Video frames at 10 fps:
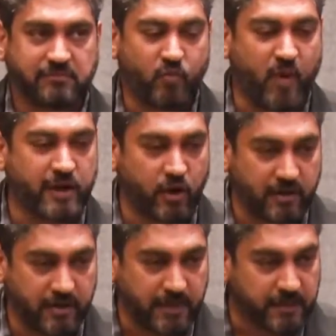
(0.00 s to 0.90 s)
one
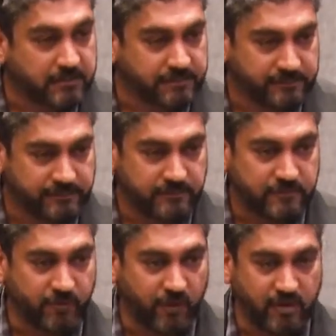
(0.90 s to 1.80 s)
dollar a month
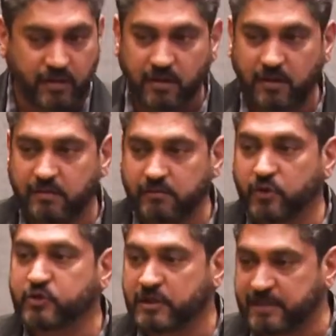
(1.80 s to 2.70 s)
for uh,
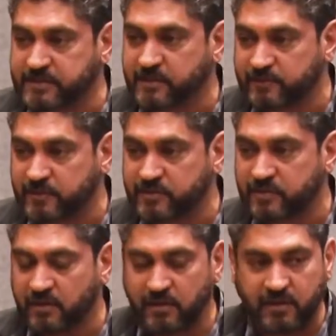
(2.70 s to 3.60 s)
using my service.
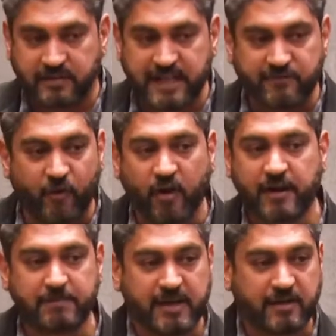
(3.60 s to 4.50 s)
That's
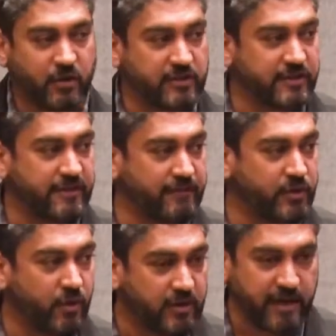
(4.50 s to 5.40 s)
$400 million in
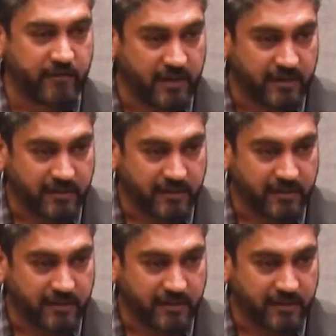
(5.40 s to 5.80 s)
revenue on day one.